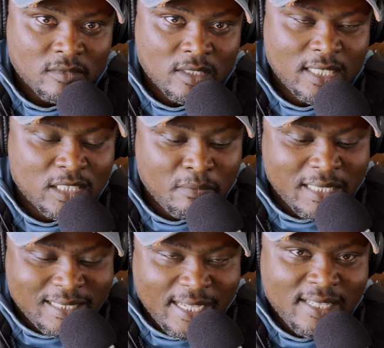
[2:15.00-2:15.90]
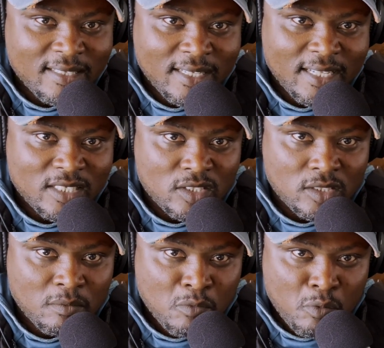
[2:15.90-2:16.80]
Let's maintain the energy,
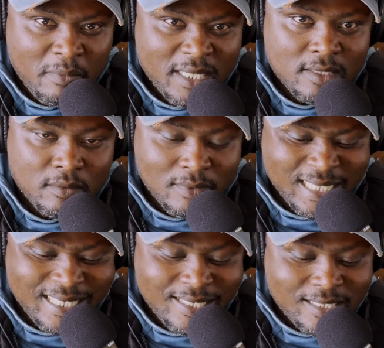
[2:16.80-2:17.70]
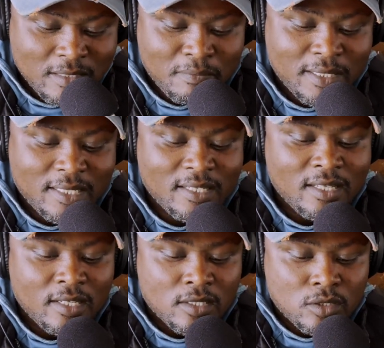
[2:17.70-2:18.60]
the momentum, the discipline
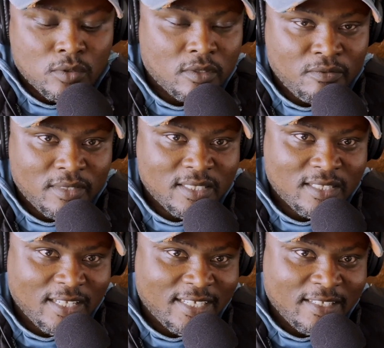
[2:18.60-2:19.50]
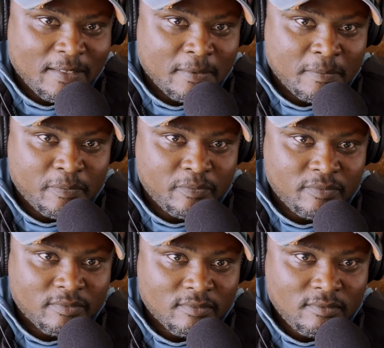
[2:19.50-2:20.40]
to the finish line.
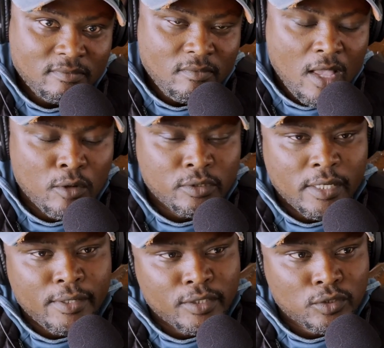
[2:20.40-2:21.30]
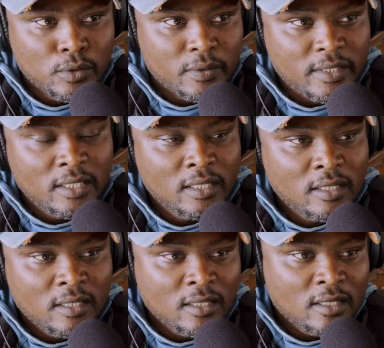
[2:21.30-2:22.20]
I'll tell you a story.
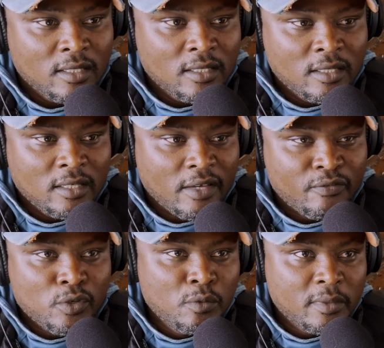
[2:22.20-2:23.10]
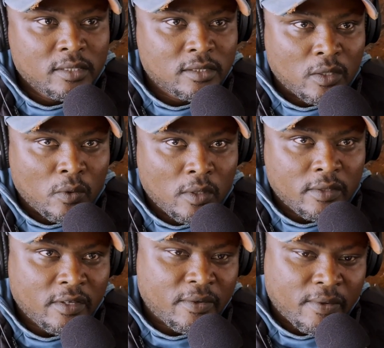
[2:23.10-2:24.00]
A few months ago, I
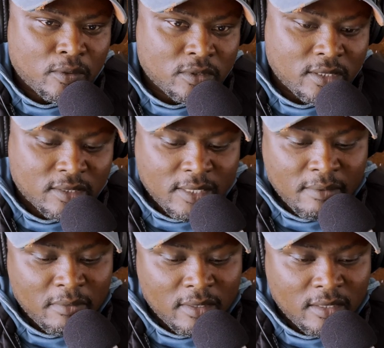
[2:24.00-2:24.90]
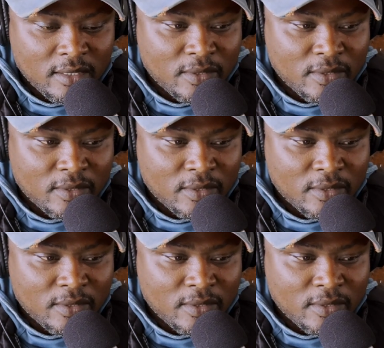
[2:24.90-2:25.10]
think around September,